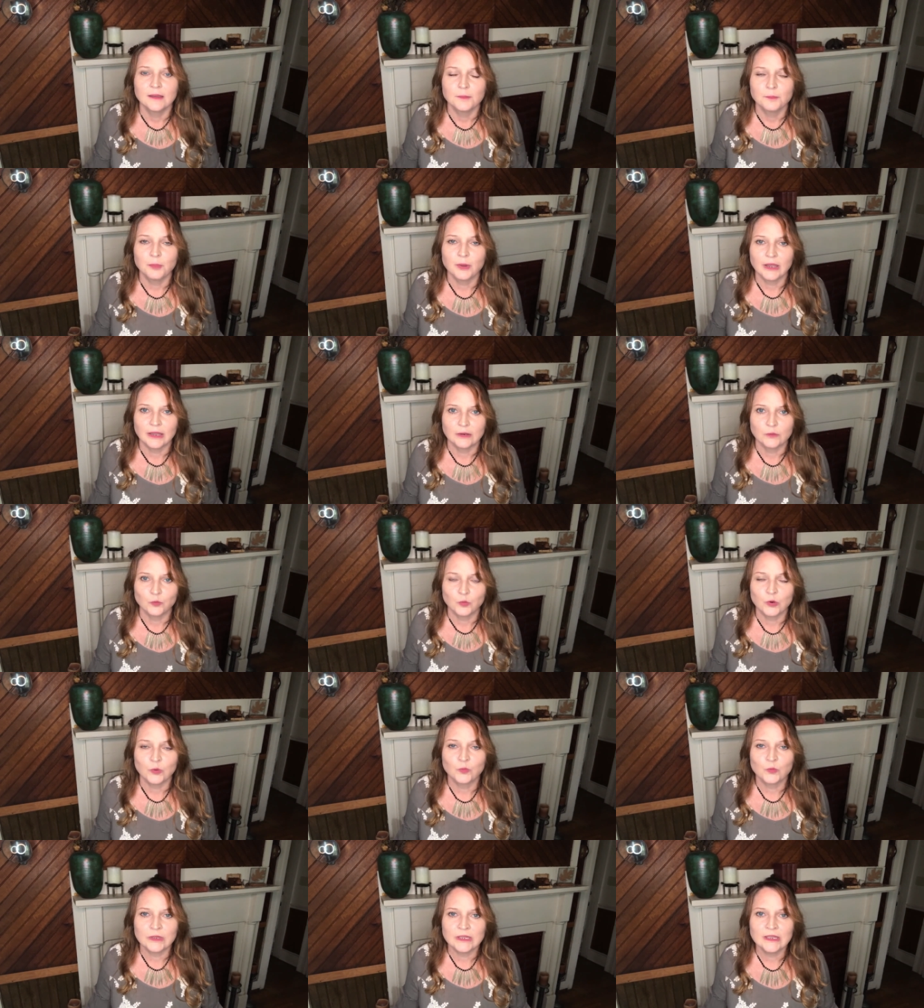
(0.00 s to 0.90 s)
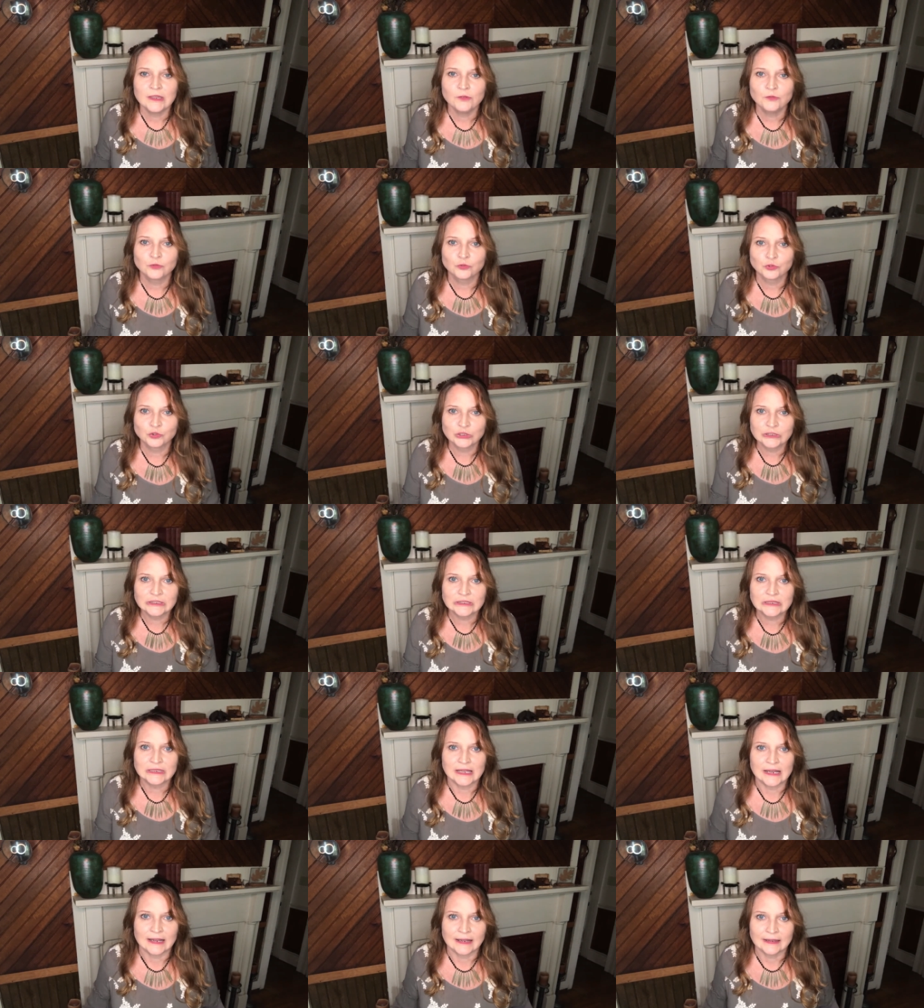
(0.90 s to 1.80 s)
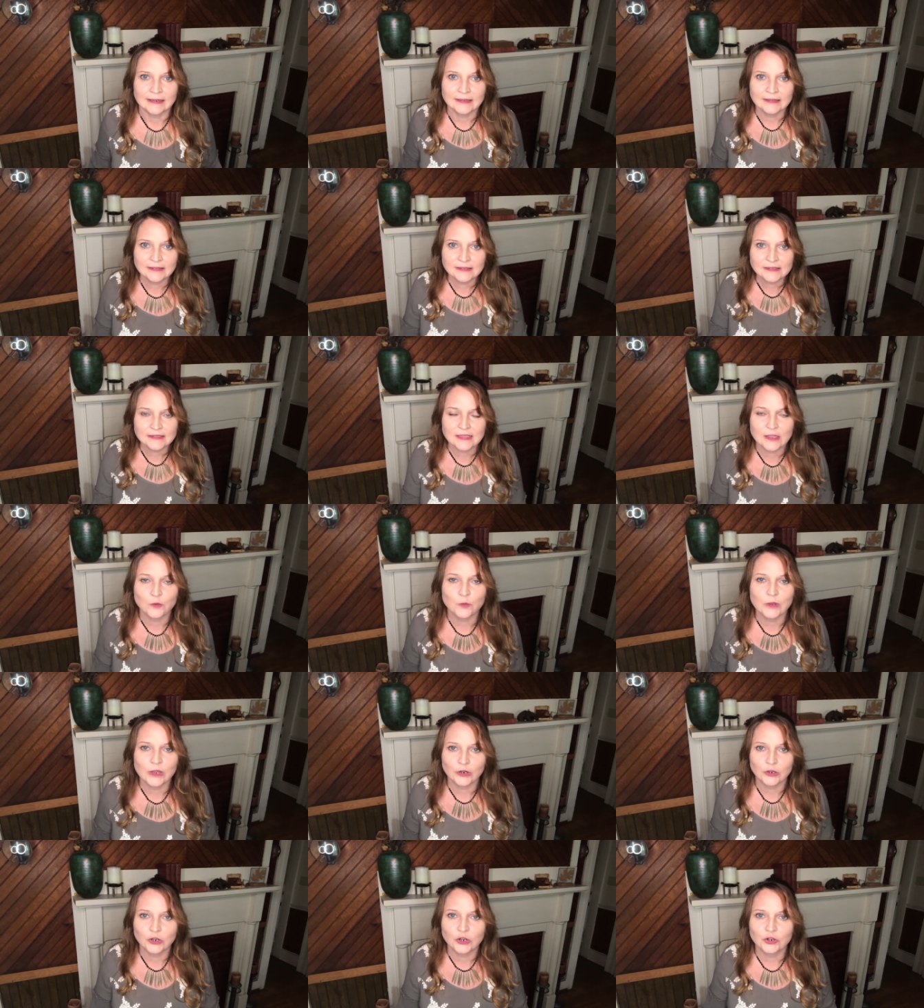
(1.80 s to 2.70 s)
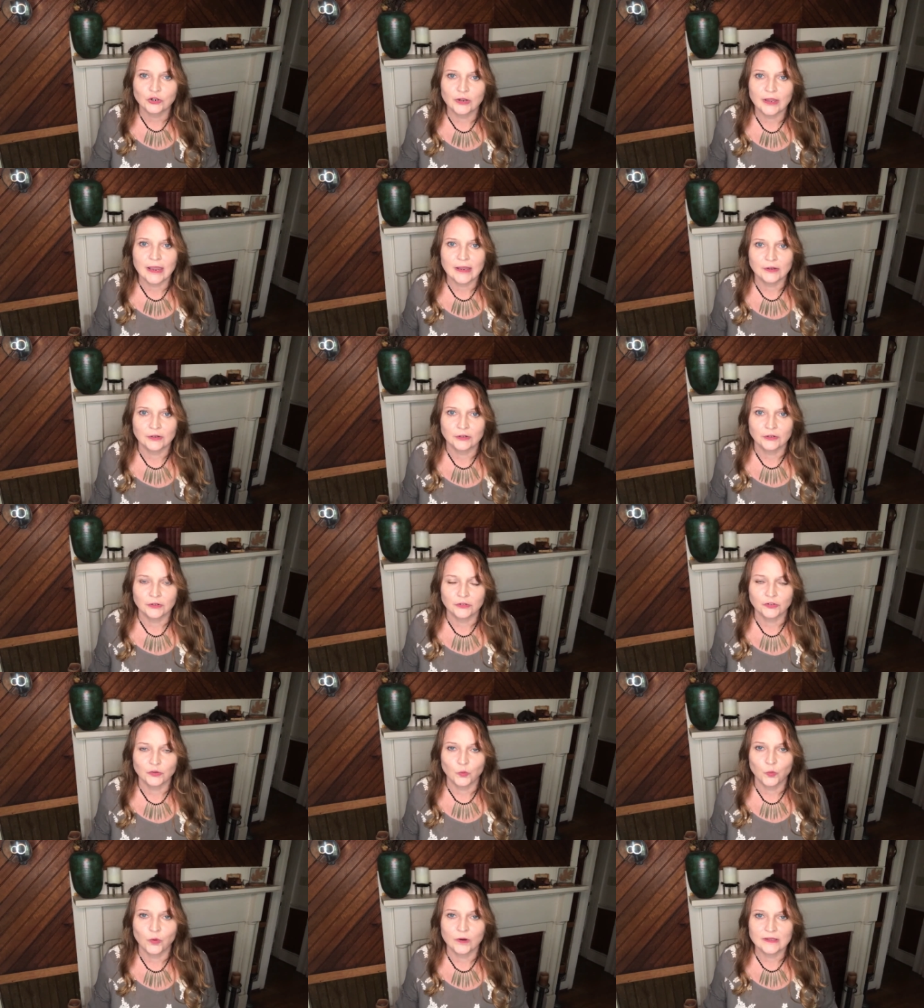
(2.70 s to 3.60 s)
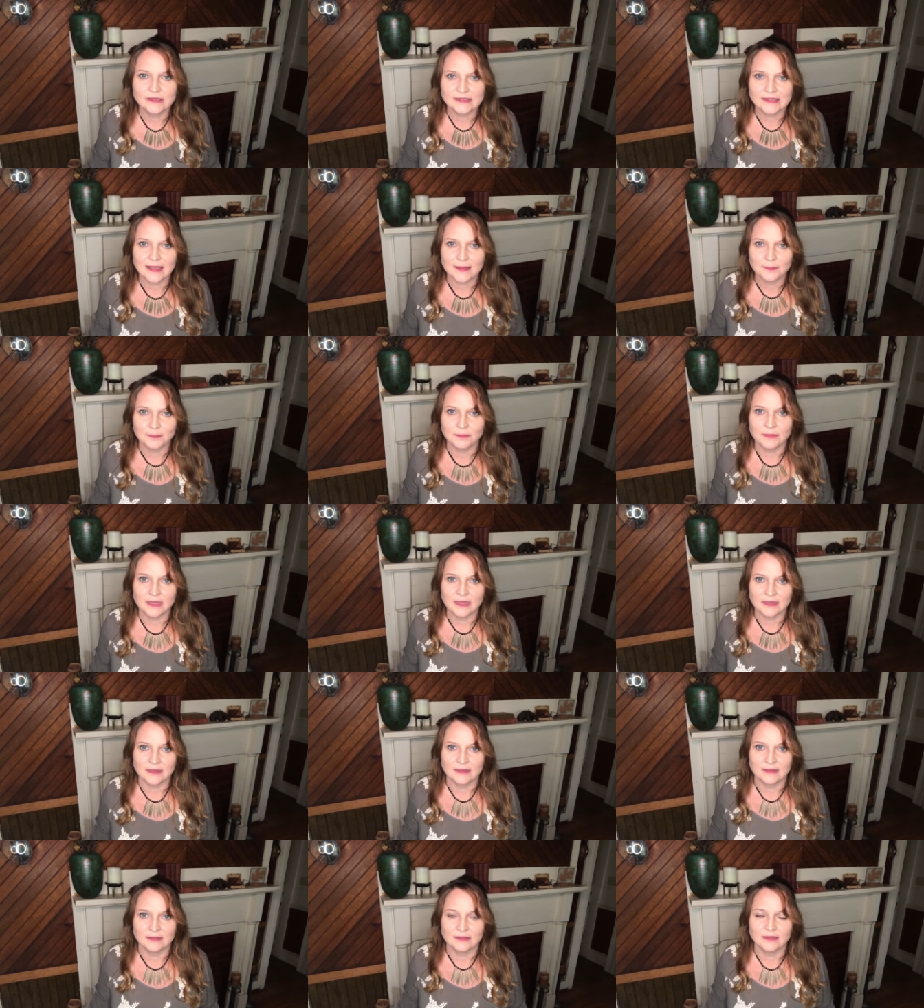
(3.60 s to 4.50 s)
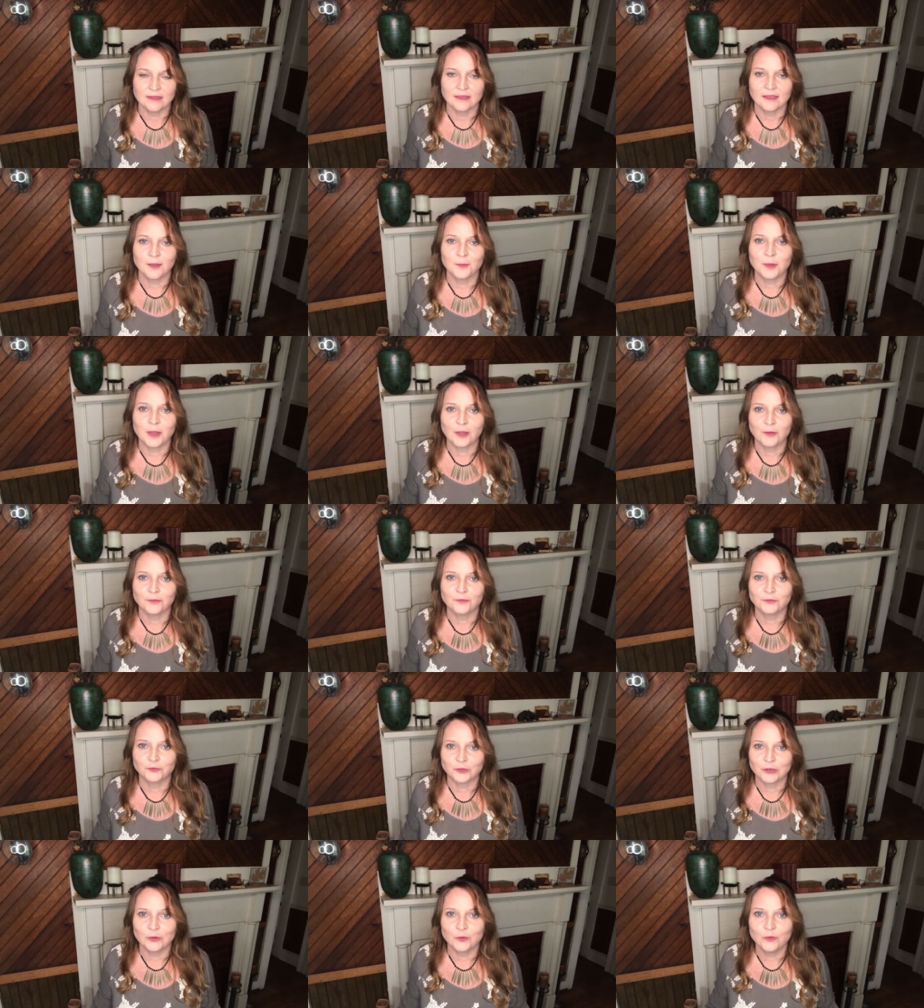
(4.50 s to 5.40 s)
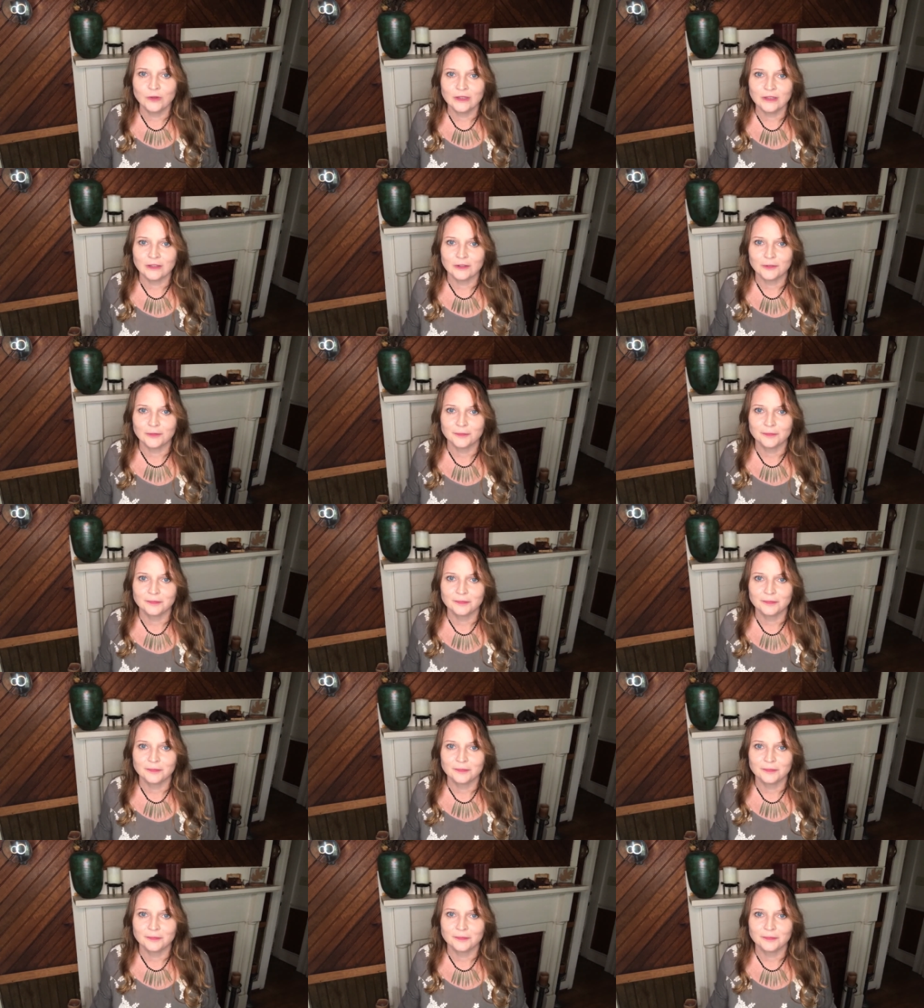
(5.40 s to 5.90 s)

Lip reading: But when we realize that we are creators, what does that mean about free will?